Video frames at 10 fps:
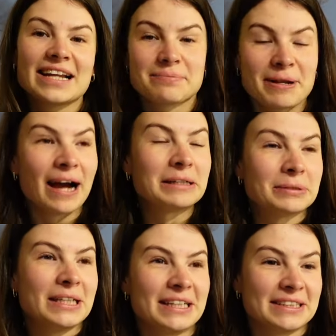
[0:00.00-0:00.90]
And it's been
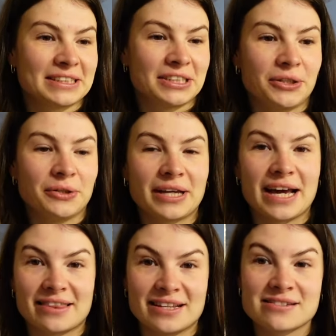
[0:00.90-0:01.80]
helping us to
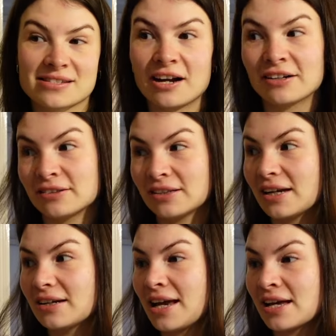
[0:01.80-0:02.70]
get things done
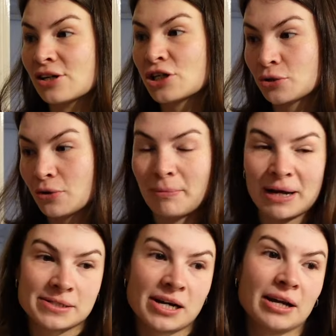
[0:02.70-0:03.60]
in a short
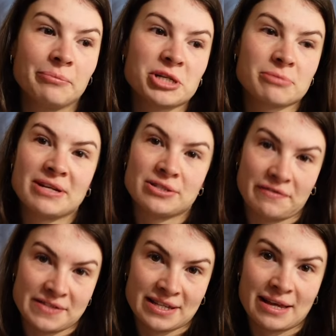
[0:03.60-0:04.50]
amount of time, which means
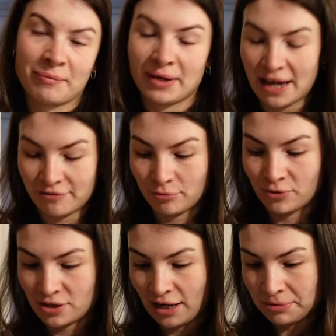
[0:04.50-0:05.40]
obviously then we have more
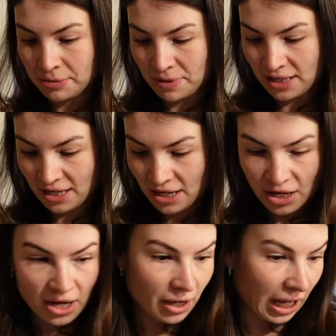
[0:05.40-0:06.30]
time to be
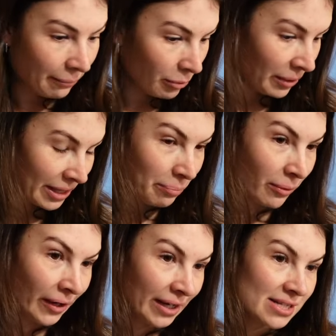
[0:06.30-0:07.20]
yeah. um, with the
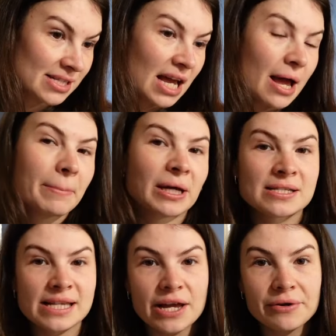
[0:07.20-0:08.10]
boys.
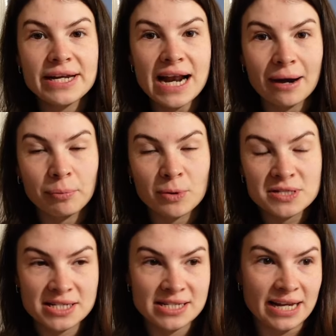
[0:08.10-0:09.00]
Because they only nap
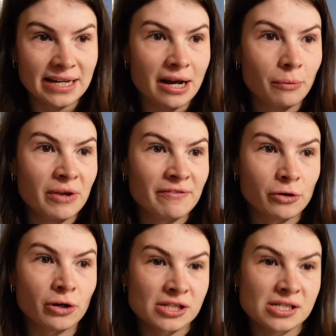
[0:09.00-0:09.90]
once a day now, we've
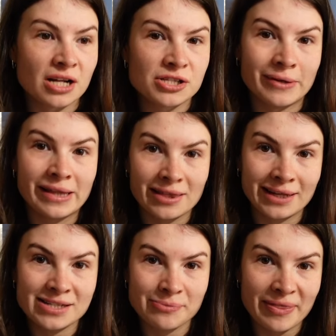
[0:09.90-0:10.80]
got to start doing
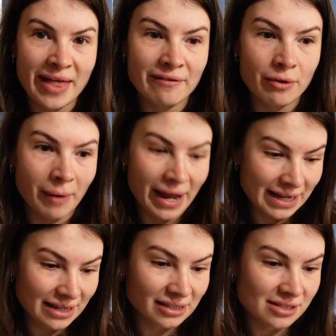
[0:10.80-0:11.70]
things when they're
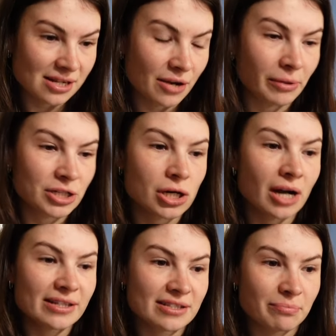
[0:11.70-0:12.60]
awake. So yeah. we're
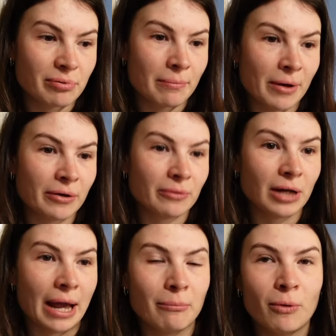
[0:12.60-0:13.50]
trying to promote
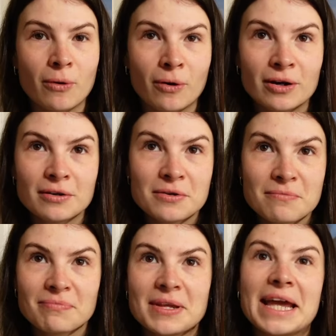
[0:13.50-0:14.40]
like more
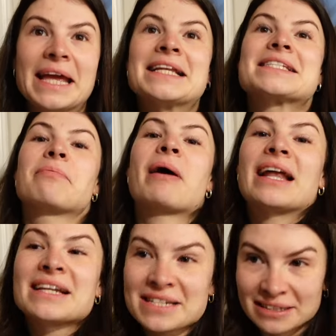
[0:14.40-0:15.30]

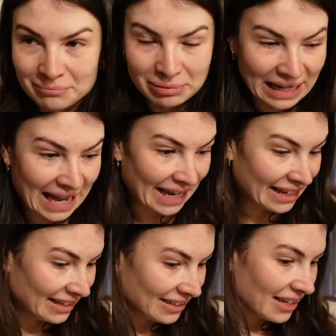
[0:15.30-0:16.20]
independent
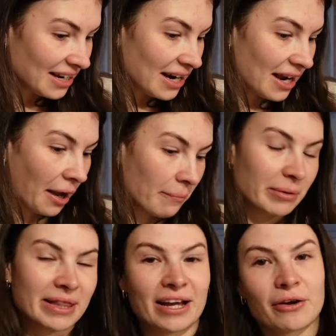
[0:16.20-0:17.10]
play, yeah. um,
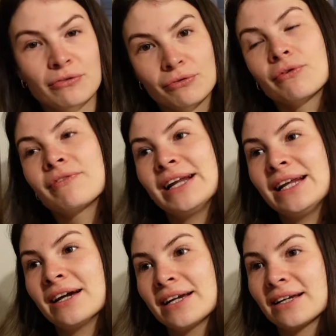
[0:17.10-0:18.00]
but they're going through a really
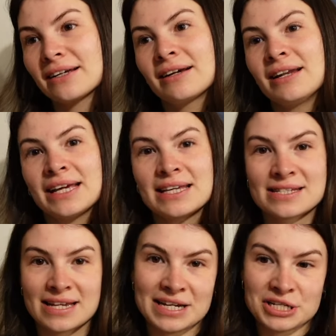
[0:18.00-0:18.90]
like clingy
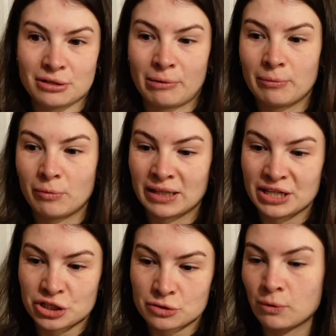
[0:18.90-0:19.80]
stage at the moment where they
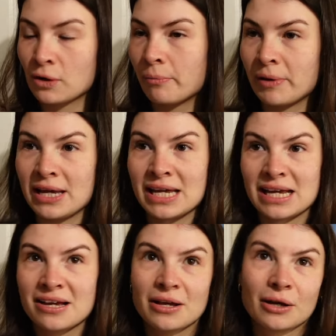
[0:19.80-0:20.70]
just want to
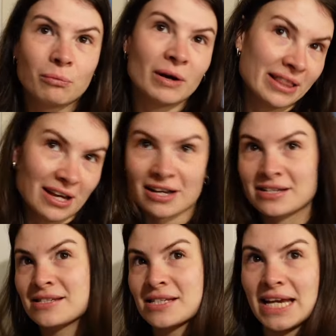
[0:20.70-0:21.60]
be with us,